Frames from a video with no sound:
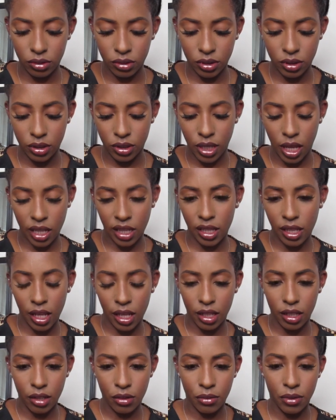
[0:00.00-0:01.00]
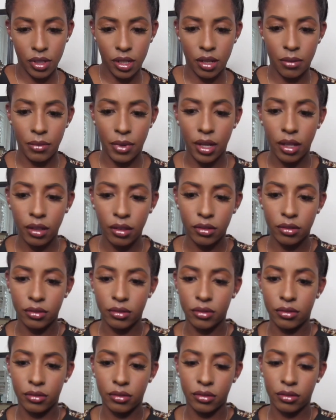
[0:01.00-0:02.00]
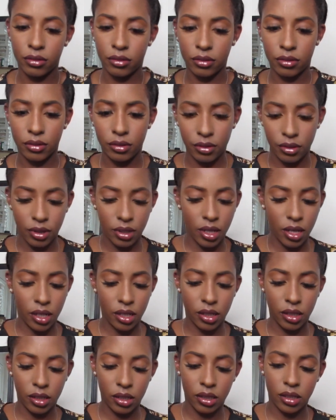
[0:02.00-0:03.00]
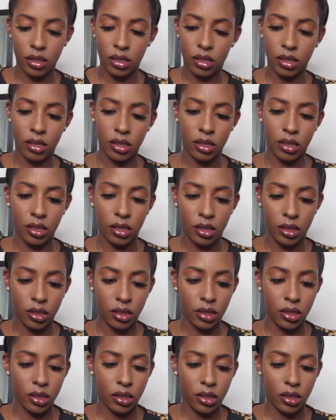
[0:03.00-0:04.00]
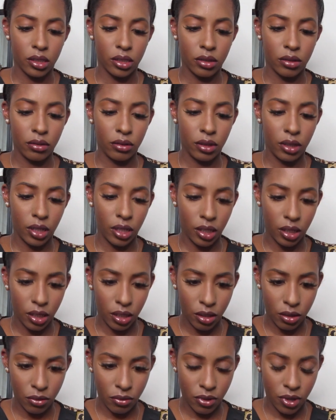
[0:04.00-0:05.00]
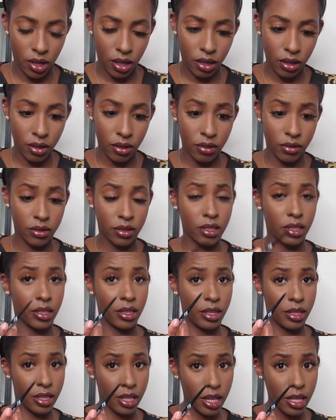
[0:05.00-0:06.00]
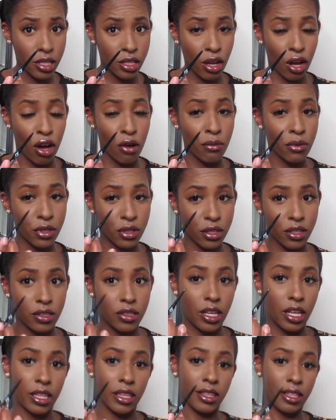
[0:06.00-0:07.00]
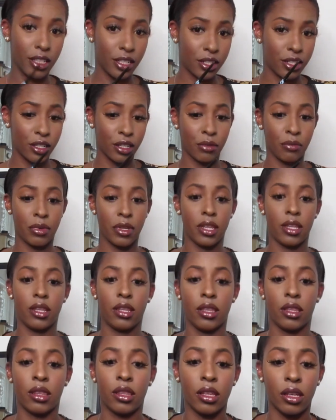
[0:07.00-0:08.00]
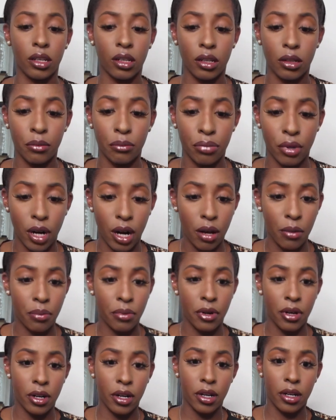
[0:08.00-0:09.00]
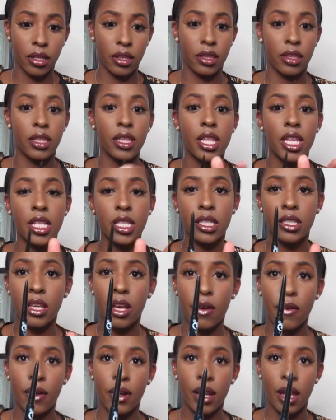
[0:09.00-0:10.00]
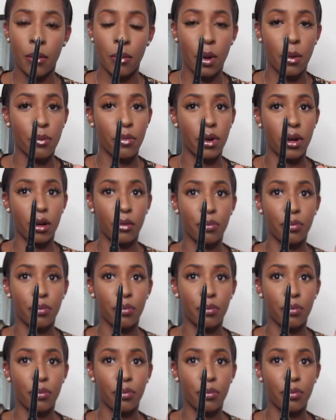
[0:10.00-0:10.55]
it's acting like it don't want to come out. Got it. Okay, wow. So this almost looks like this should have been the brow product. This is how I like my brow